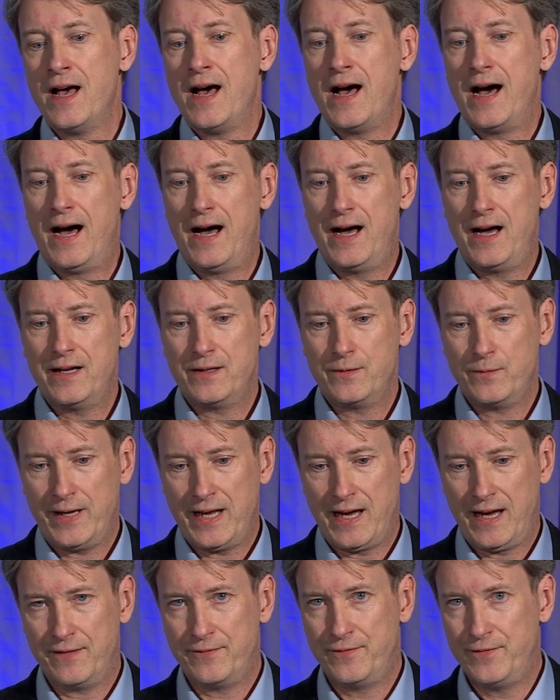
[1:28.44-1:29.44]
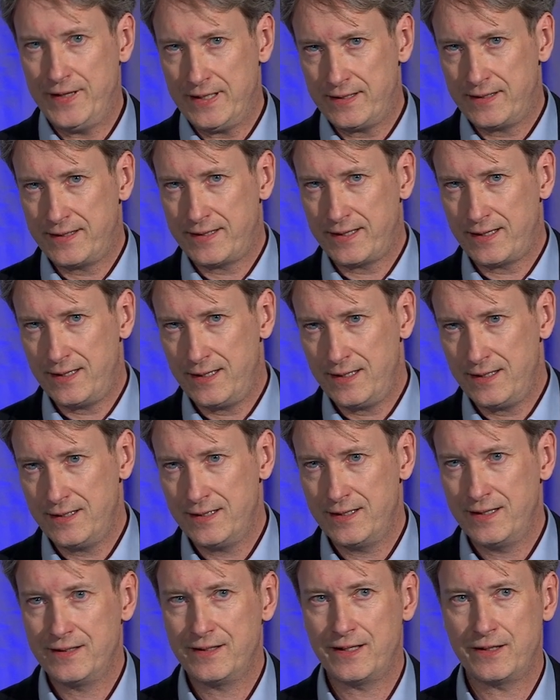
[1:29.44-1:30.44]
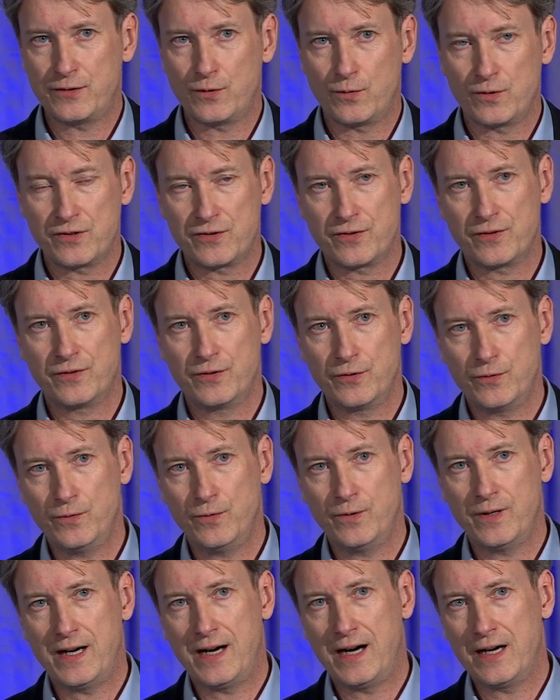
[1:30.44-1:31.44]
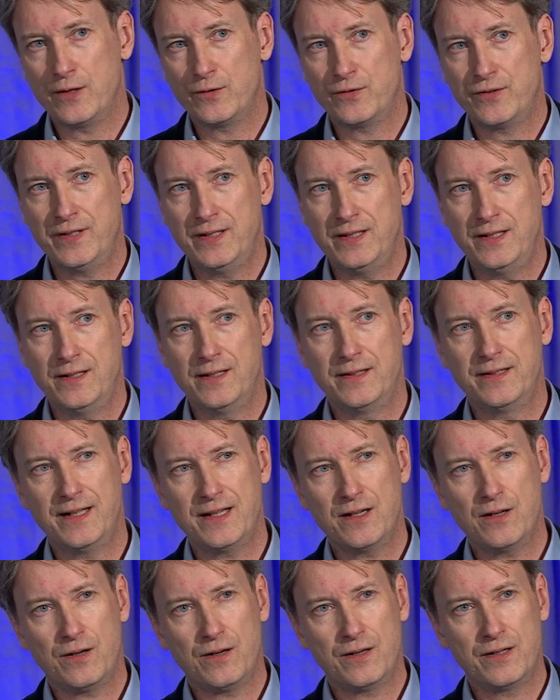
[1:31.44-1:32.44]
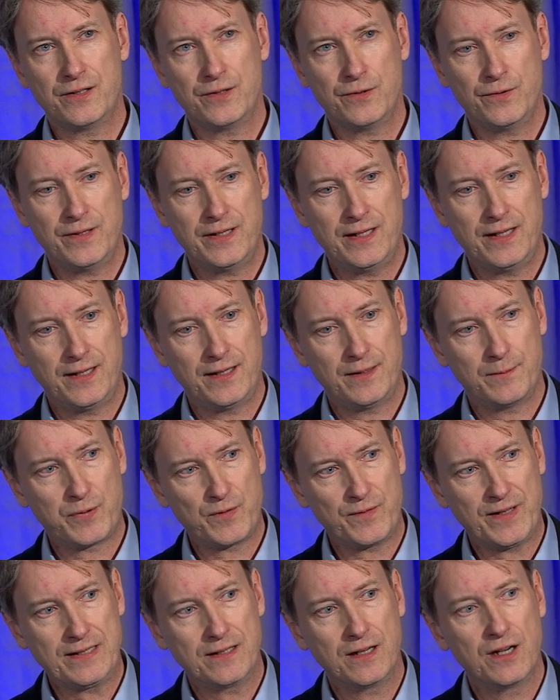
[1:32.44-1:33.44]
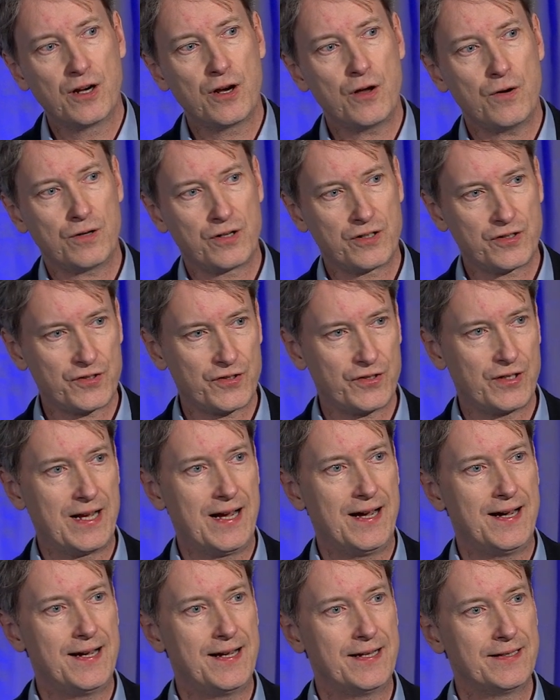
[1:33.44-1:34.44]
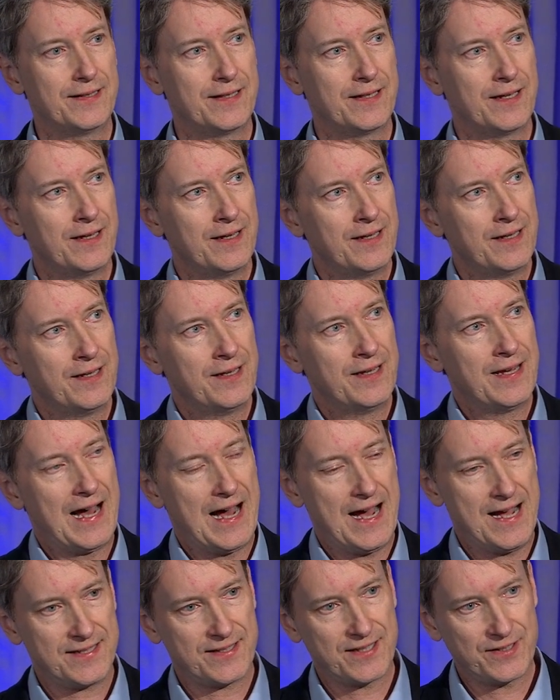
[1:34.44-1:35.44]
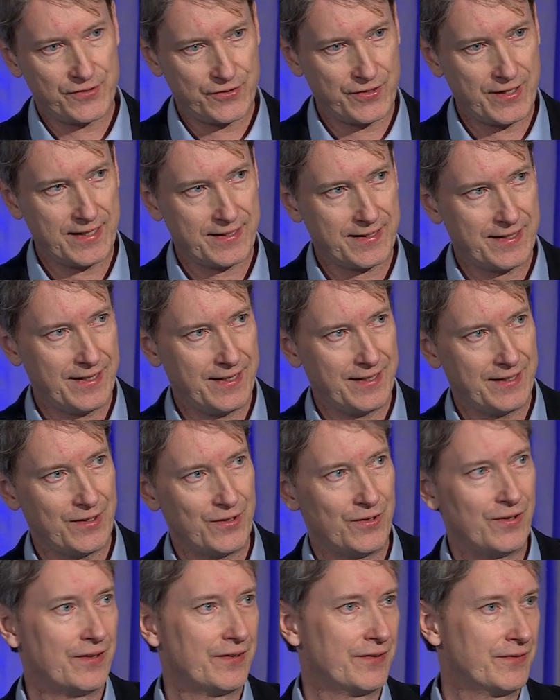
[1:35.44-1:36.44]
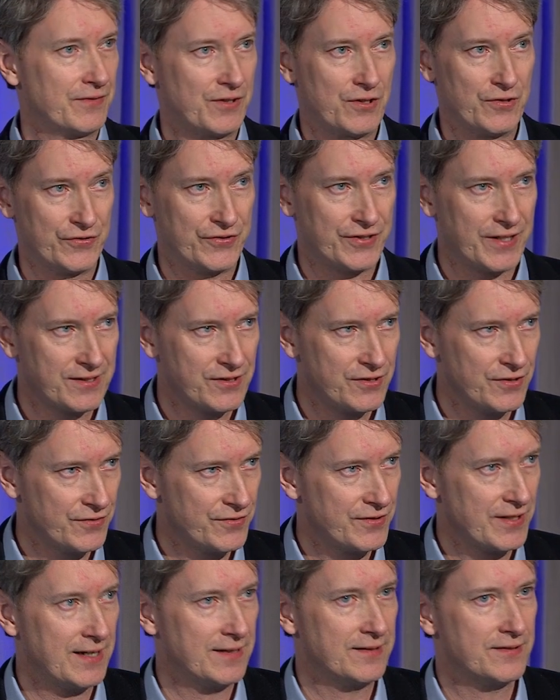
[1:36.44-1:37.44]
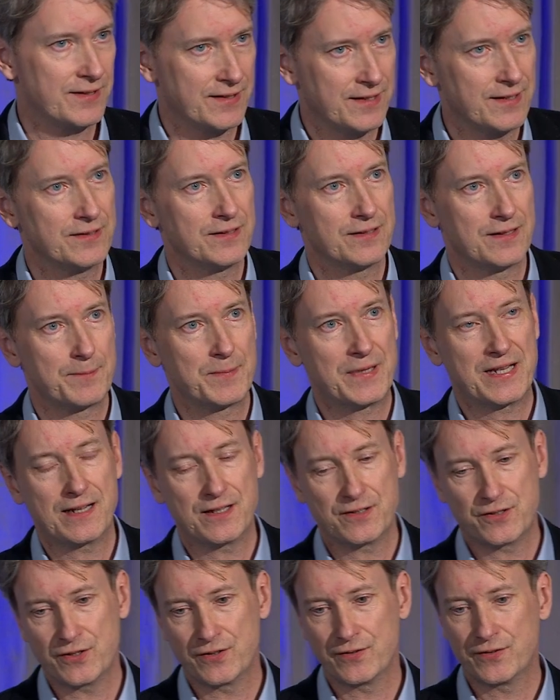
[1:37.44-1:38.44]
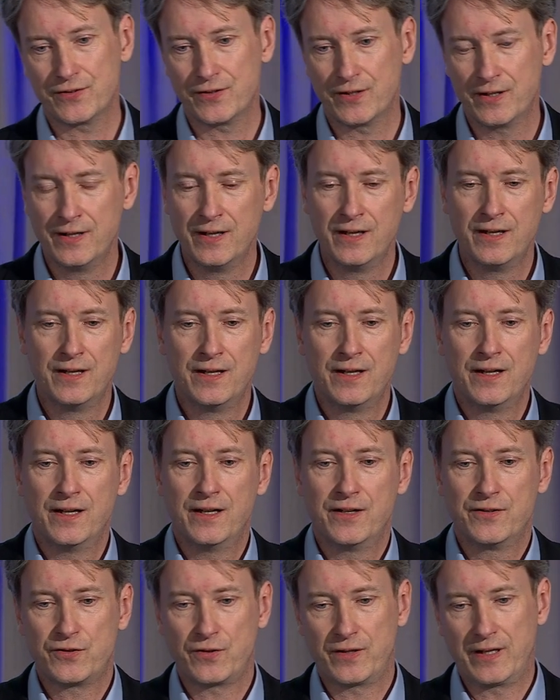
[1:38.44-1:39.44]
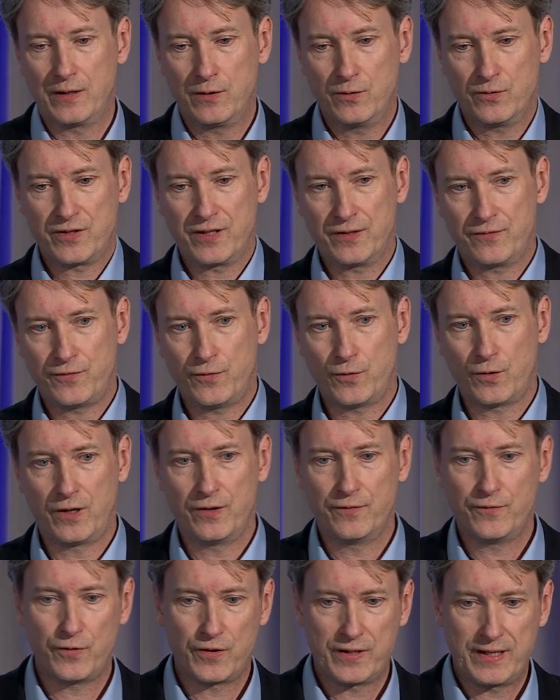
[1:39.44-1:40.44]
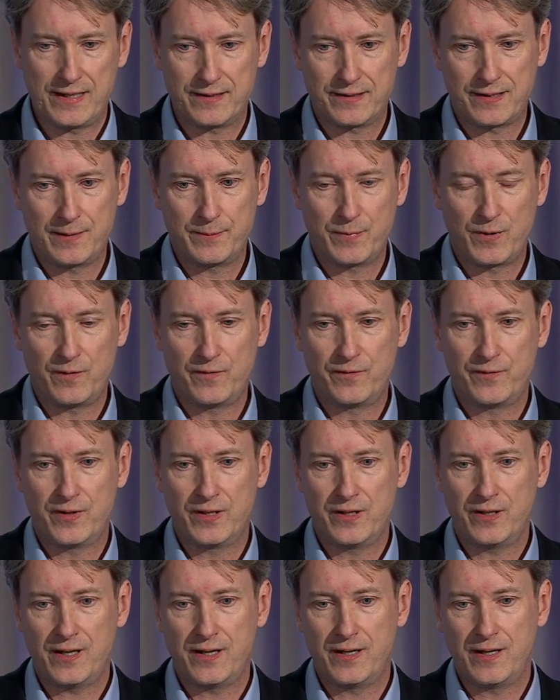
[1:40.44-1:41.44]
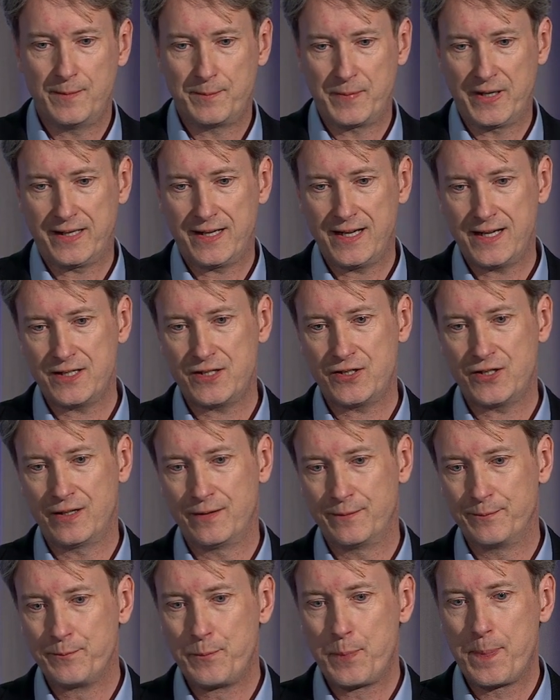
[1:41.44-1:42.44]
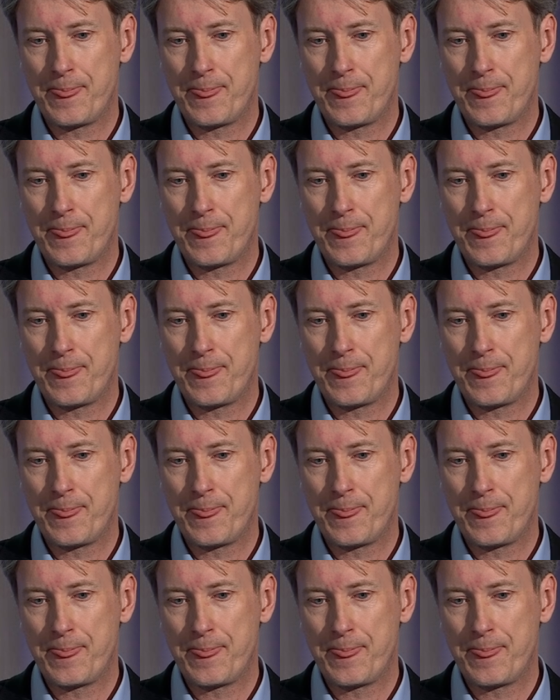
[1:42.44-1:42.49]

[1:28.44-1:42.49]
And we have Vitra that also do IoT. They are providing locks and asset tracking on construction sites and other applications. So they use it for that type of application.